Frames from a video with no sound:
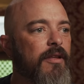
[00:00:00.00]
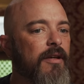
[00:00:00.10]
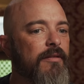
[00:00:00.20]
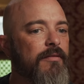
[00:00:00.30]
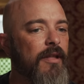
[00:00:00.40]

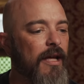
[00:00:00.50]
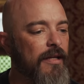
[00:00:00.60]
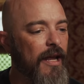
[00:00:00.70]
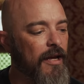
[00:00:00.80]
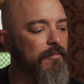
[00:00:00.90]
the
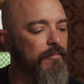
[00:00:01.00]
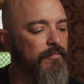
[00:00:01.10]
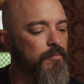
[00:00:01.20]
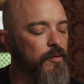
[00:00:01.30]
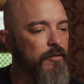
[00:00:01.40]
that
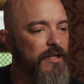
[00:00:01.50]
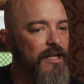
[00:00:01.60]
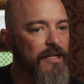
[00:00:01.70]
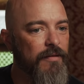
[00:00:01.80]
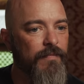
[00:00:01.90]
ham
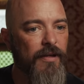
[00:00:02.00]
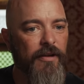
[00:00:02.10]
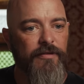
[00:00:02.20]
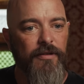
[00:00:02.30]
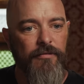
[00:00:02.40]
proteiny
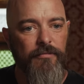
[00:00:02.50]
heft.